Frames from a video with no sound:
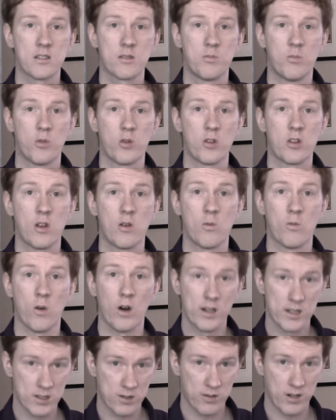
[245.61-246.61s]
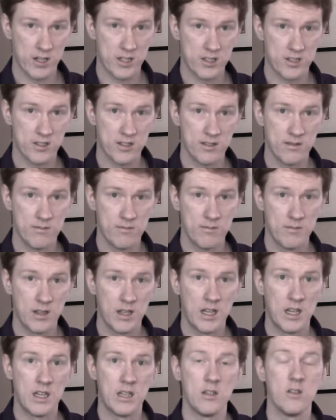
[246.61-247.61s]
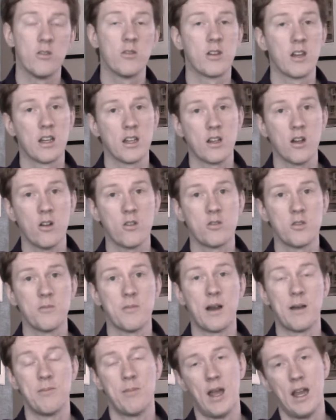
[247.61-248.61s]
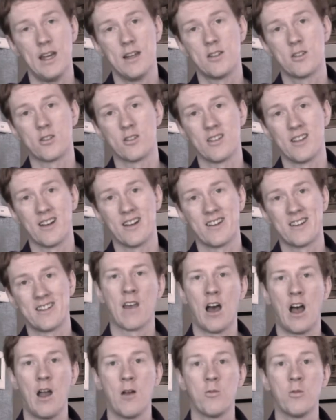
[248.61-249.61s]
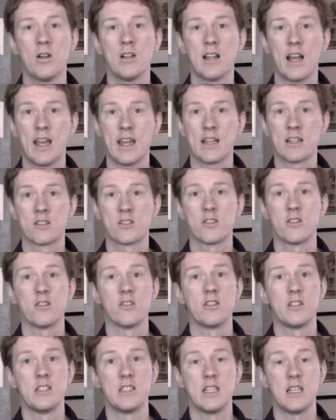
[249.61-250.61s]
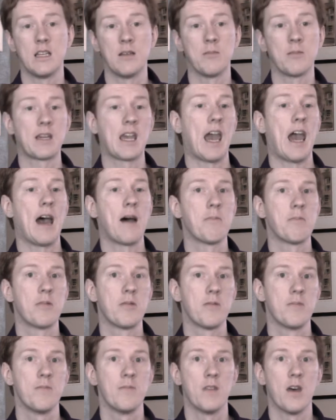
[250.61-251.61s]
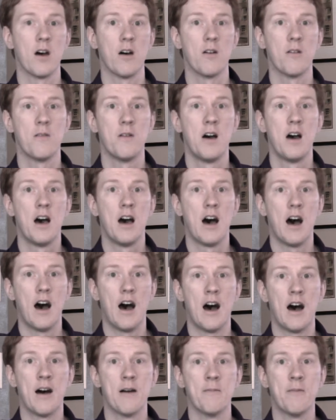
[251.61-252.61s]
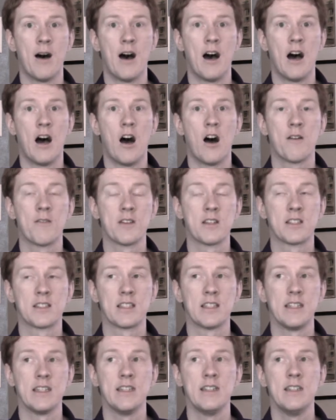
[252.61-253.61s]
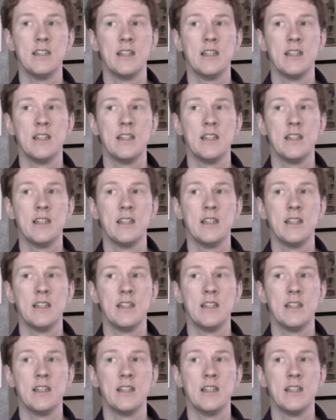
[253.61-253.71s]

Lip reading: more than one question, you can go to my Patreon. I will answer Team Cap, though. Obviously,